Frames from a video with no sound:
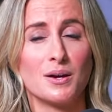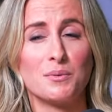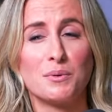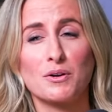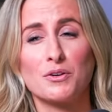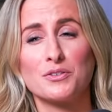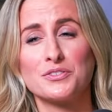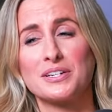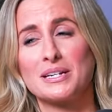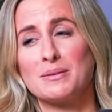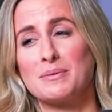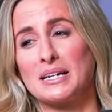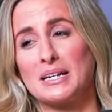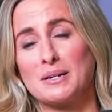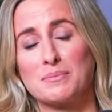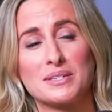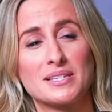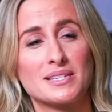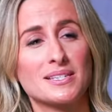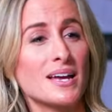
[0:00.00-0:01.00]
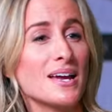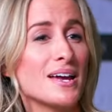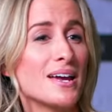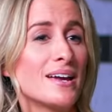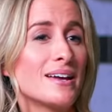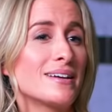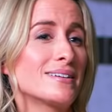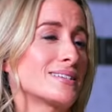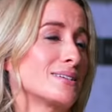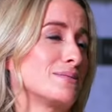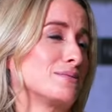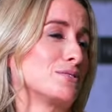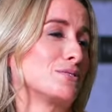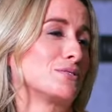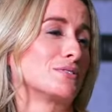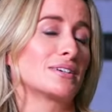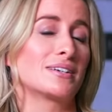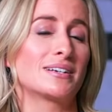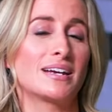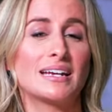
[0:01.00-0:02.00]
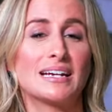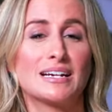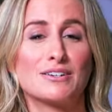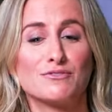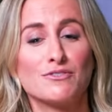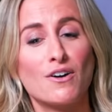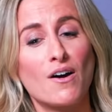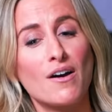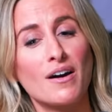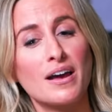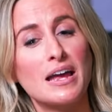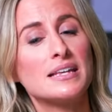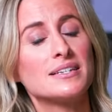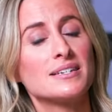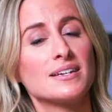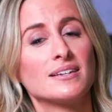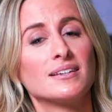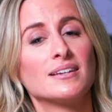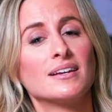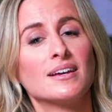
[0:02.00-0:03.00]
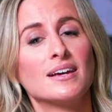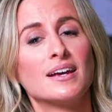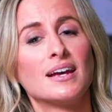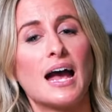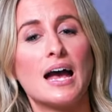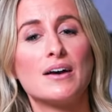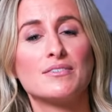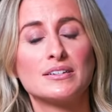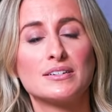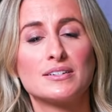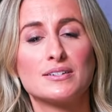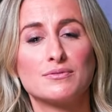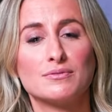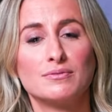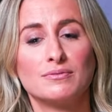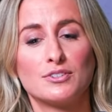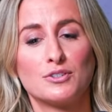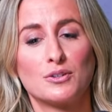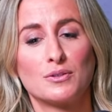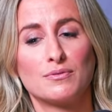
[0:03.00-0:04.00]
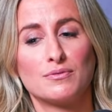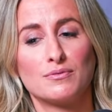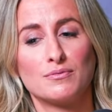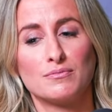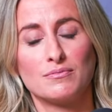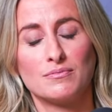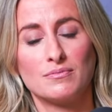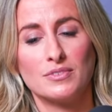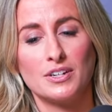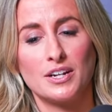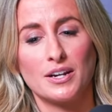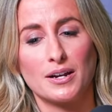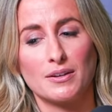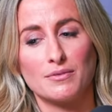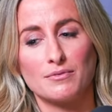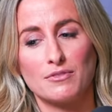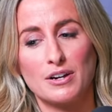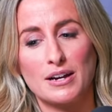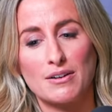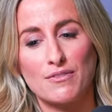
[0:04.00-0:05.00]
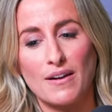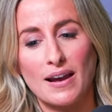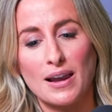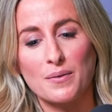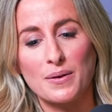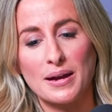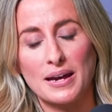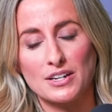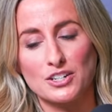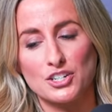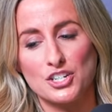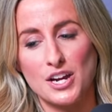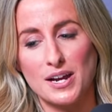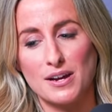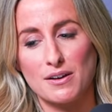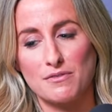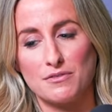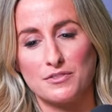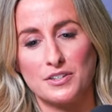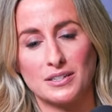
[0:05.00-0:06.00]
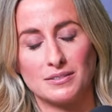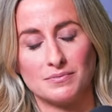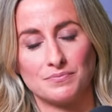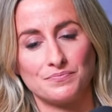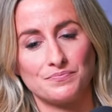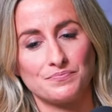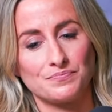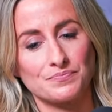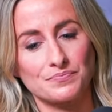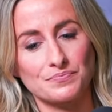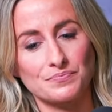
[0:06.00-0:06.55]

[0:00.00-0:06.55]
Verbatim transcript: we're constantly making mistakes and not getting it right and having to sort of you know reevaluate and shift and